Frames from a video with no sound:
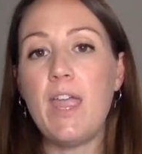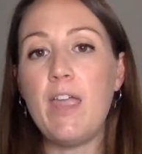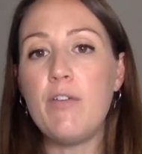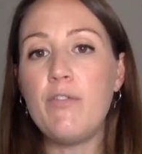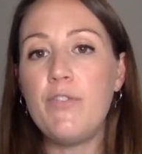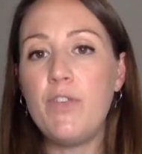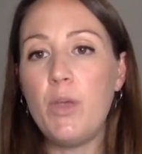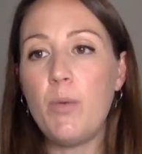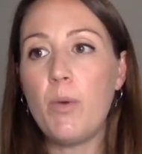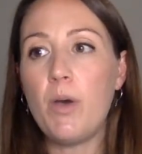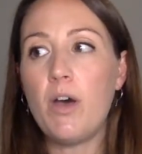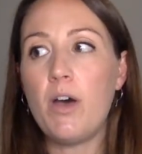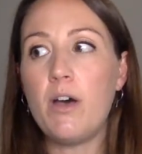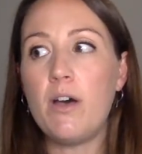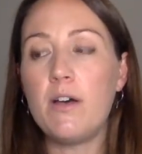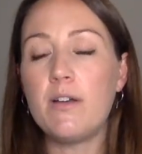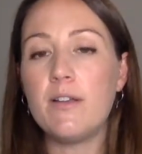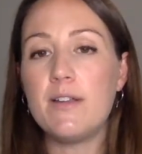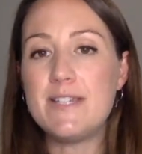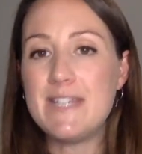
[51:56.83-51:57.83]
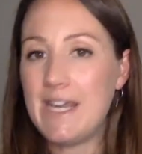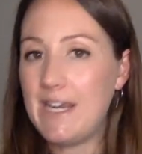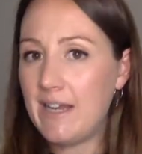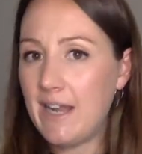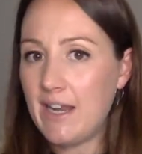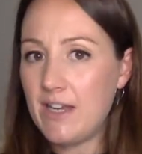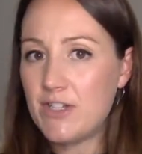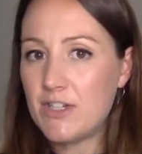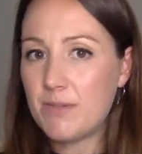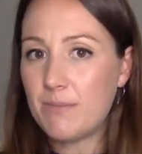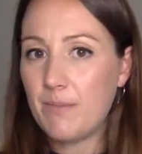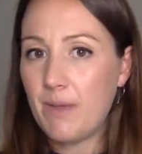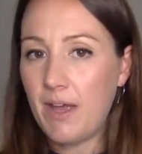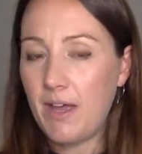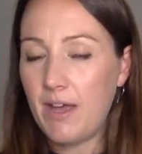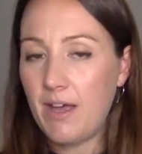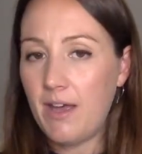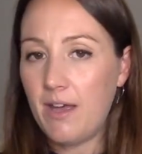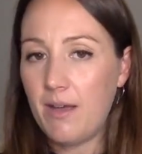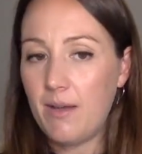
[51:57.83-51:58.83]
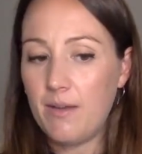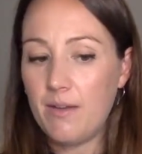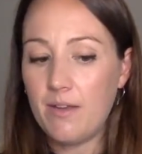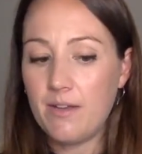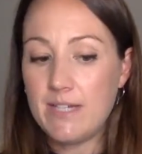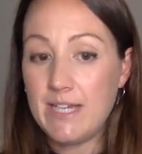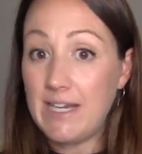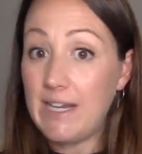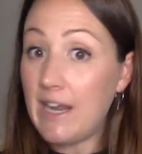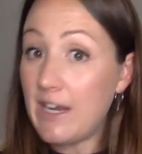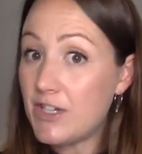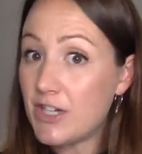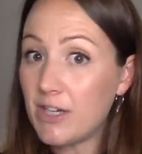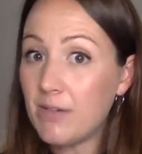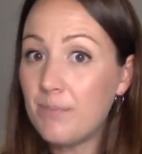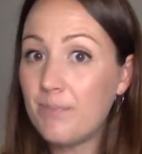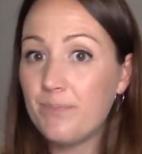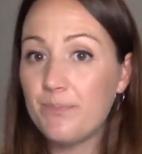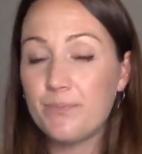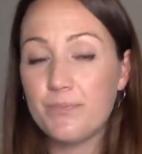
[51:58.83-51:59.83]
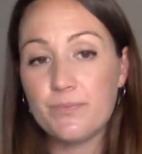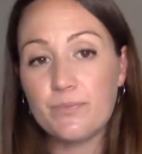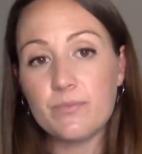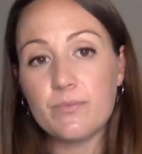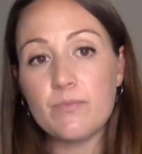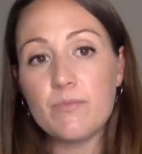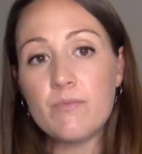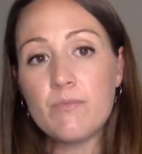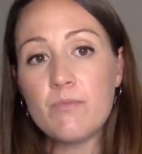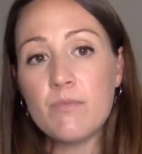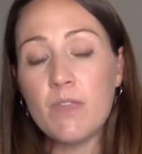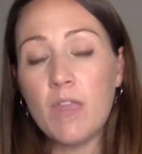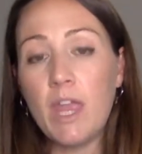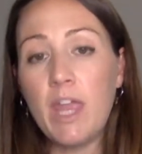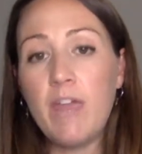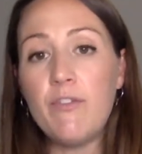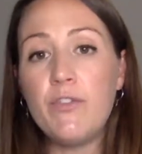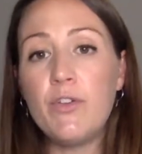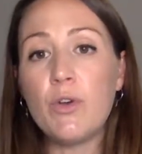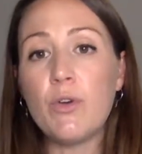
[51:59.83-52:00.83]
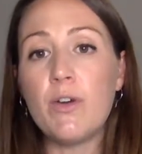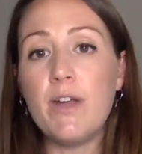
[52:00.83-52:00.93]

if you are teenage uh, teenager, if